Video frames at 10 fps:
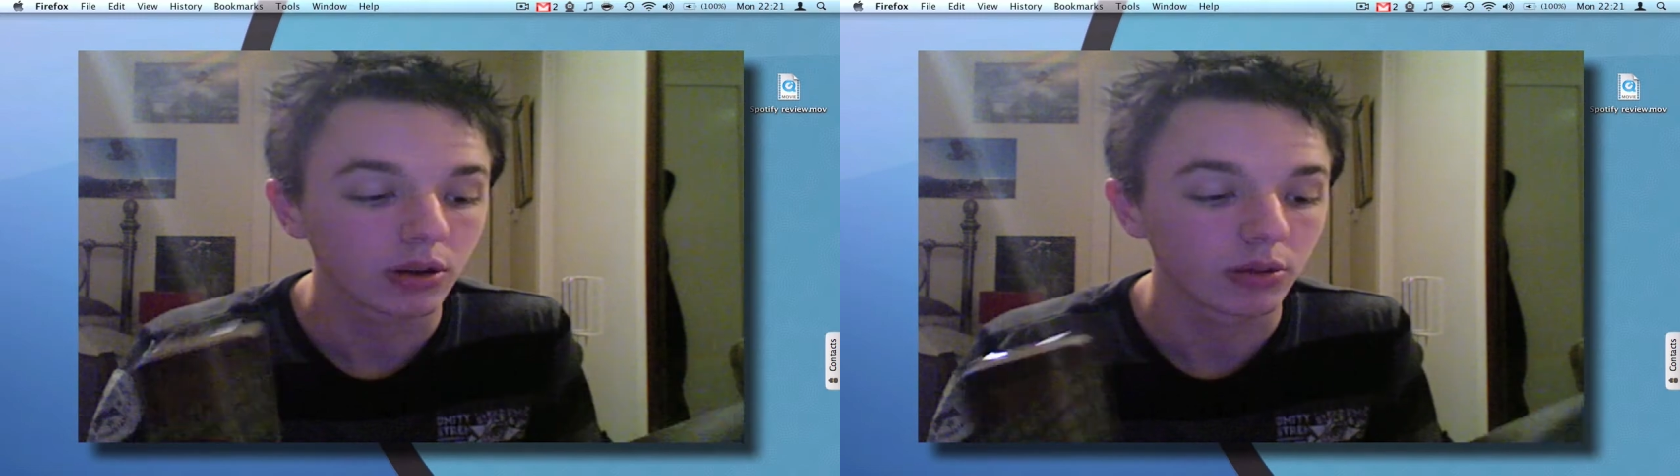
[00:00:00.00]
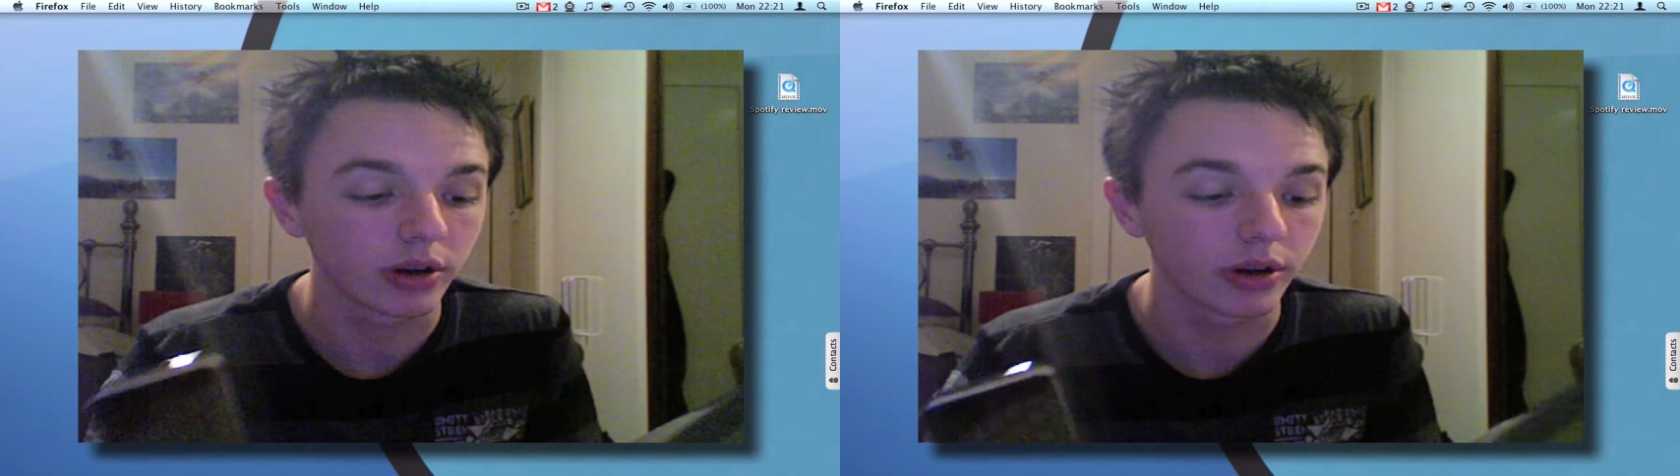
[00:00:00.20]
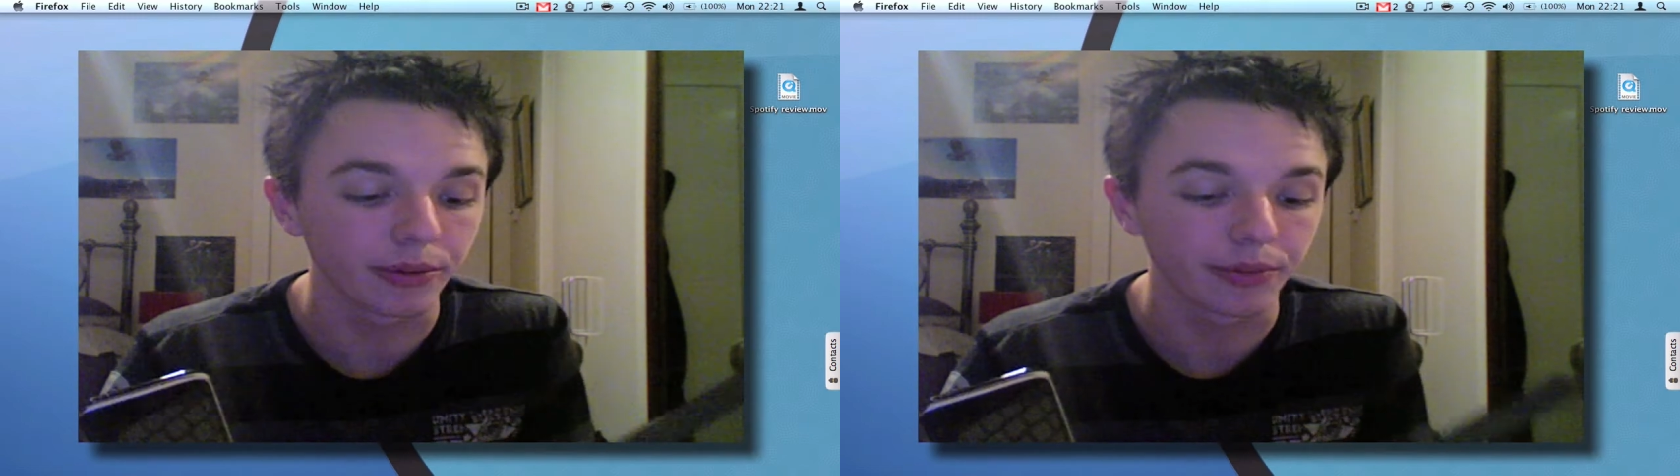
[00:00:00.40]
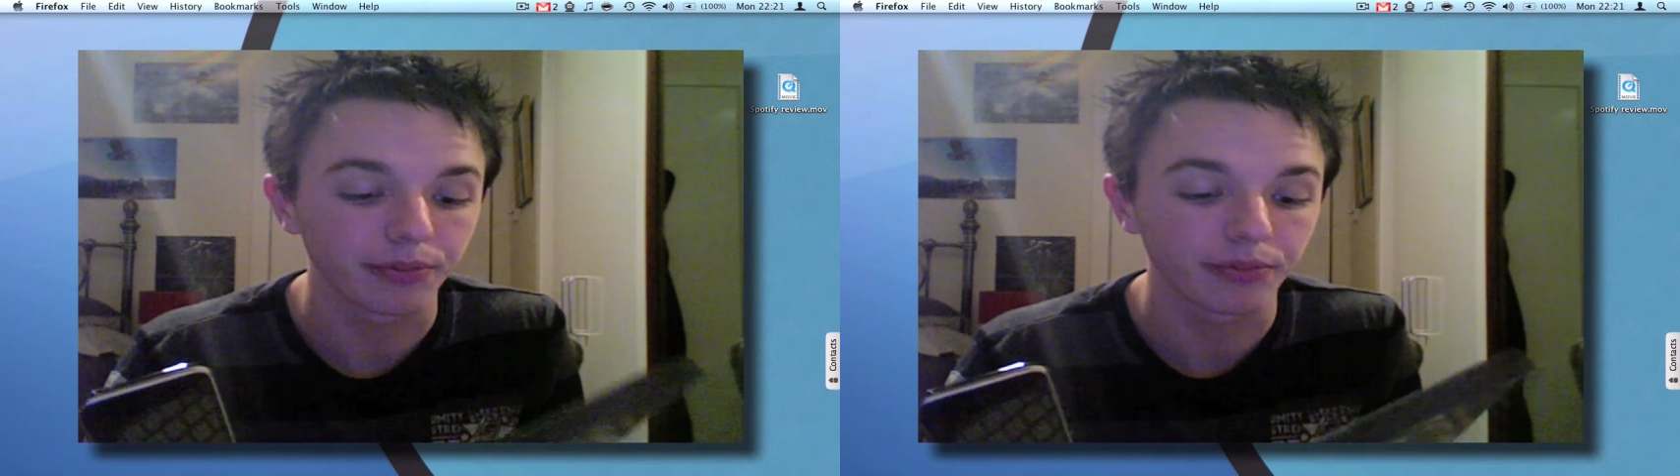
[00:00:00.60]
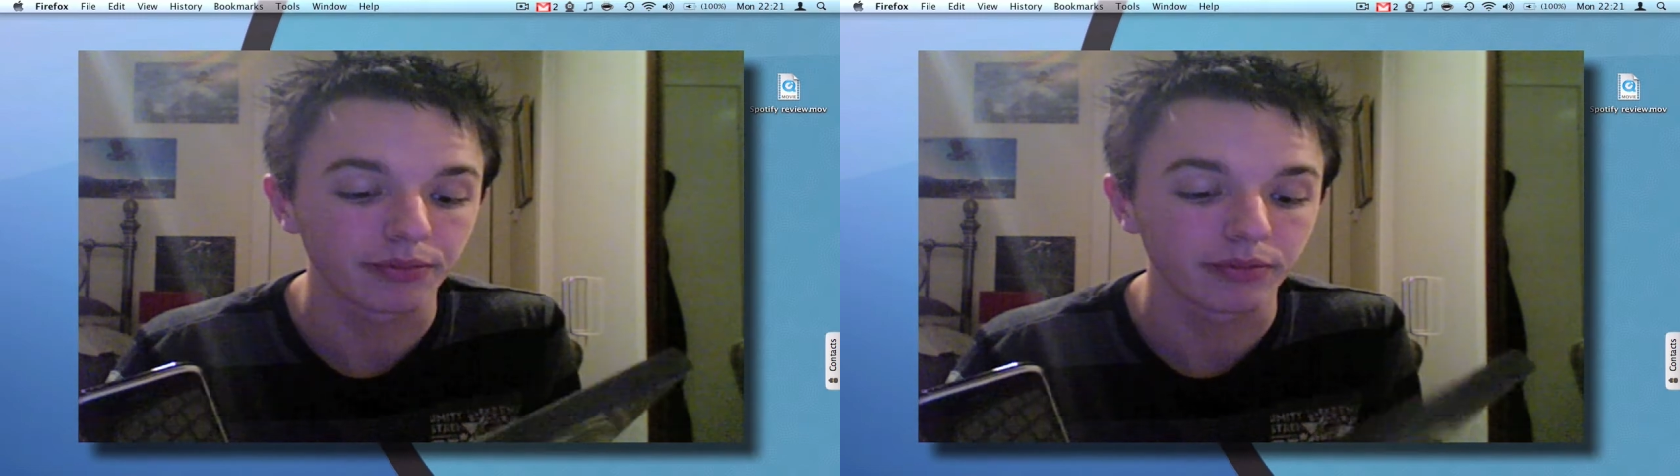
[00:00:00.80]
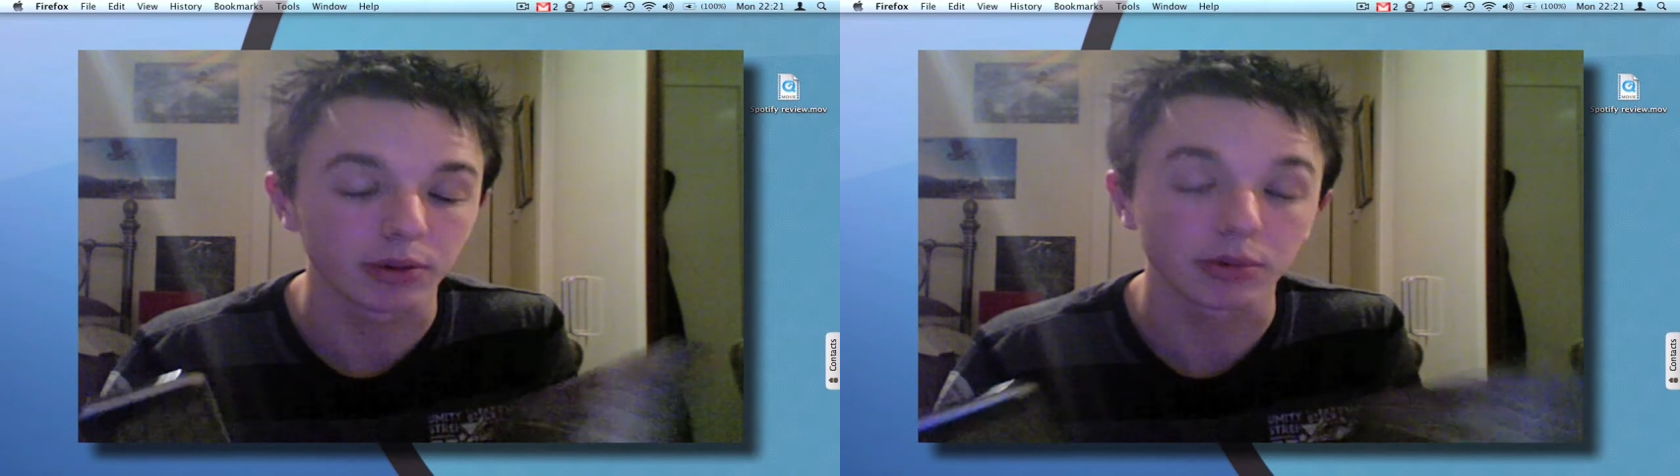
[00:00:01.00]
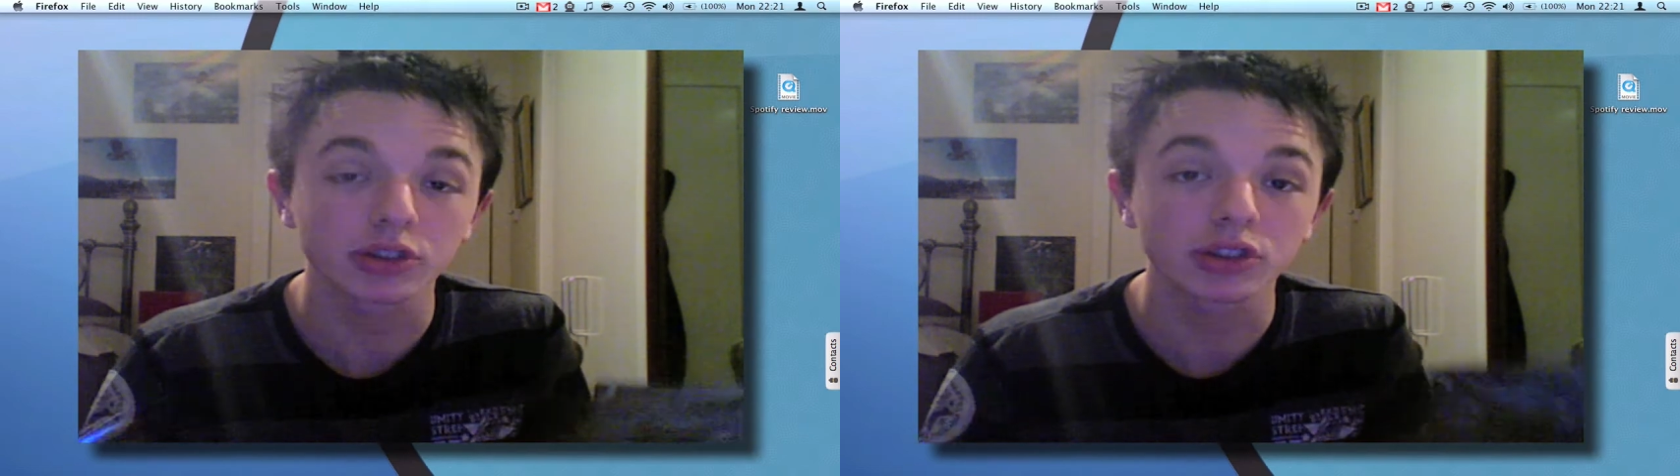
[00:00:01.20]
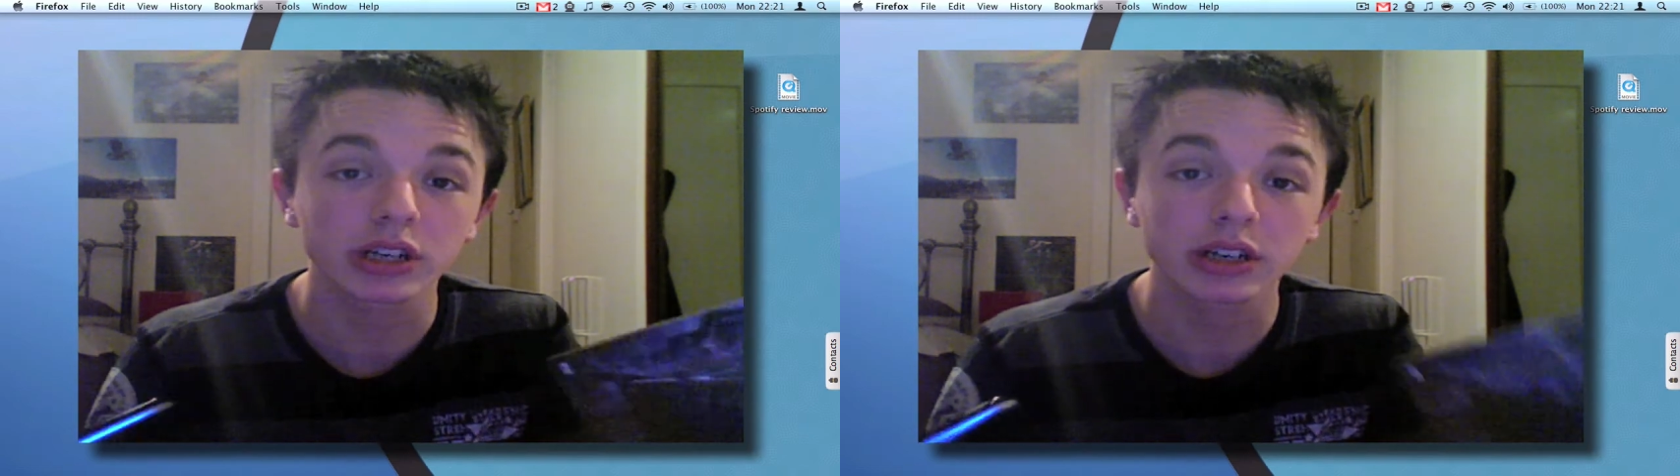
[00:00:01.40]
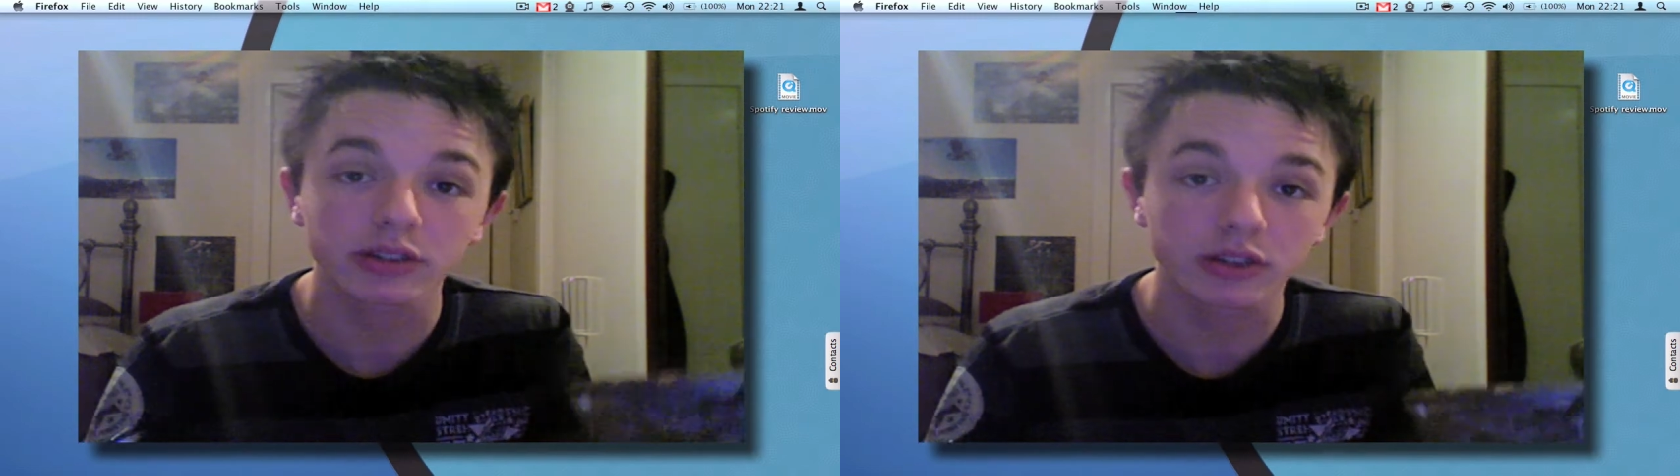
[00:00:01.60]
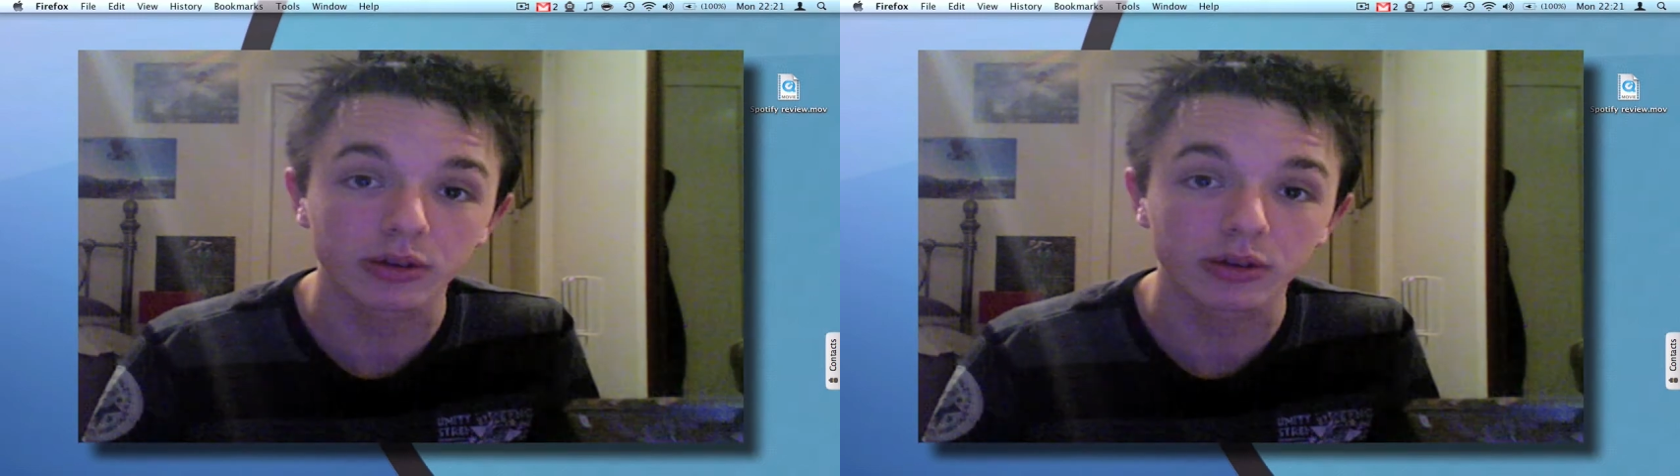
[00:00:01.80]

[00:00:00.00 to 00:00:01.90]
Well, I'm going to show you how to do